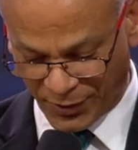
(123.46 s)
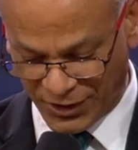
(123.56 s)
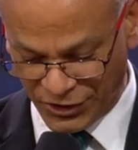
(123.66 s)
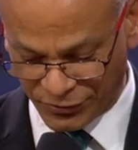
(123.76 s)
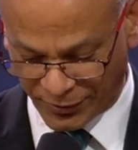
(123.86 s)

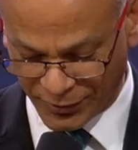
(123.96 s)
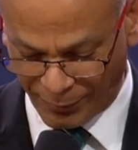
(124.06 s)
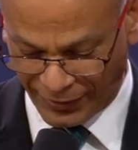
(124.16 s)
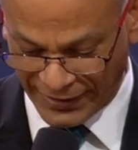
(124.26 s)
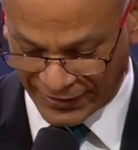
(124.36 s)
range from
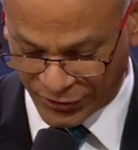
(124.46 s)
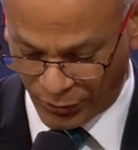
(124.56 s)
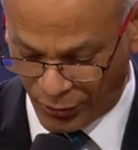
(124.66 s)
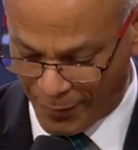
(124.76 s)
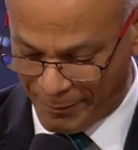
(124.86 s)
the
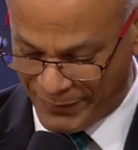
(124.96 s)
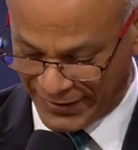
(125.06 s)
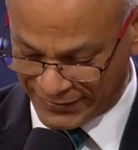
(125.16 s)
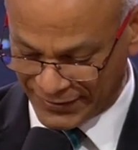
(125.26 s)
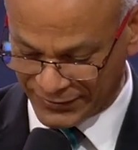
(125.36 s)
molecular
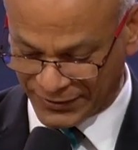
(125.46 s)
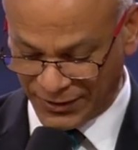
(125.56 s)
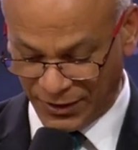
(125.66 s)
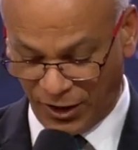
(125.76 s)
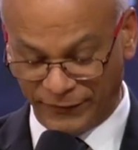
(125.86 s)
basis
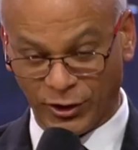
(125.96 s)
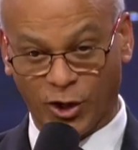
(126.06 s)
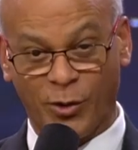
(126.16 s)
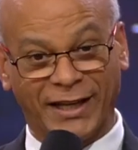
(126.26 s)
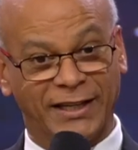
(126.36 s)
of
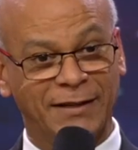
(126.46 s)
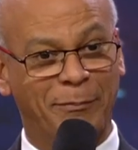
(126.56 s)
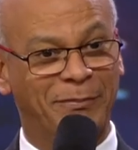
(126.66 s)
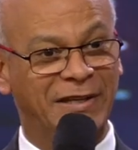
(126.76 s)
cricket